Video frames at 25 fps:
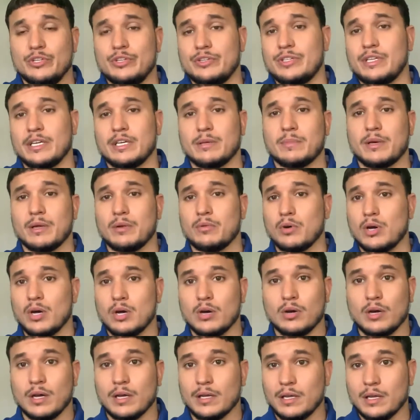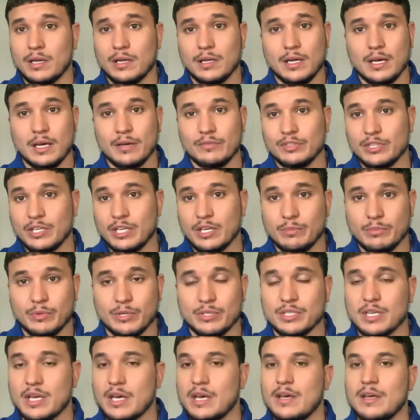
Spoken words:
you think about, well, I have the 8 months,